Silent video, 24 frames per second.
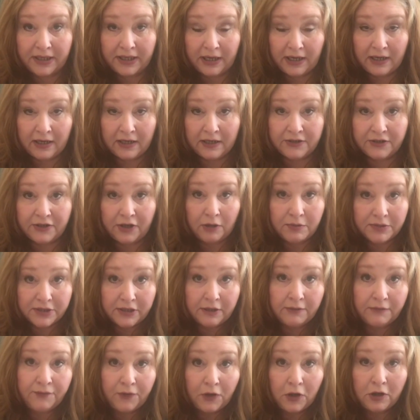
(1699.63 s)
And so it was
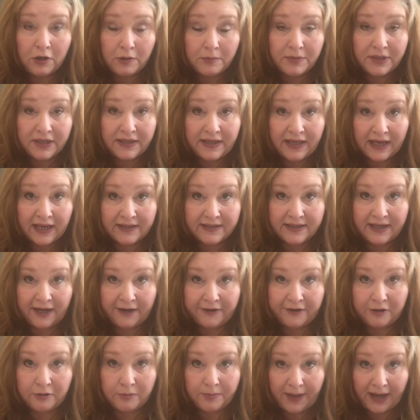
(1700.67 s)
confirmed, and that's
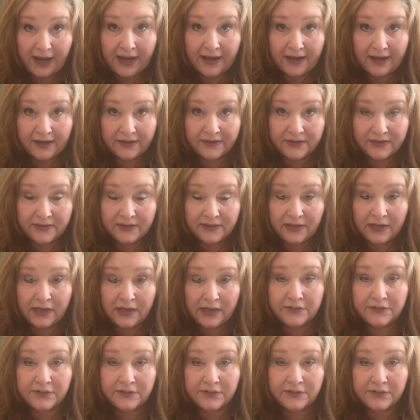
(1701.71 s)
how you pass.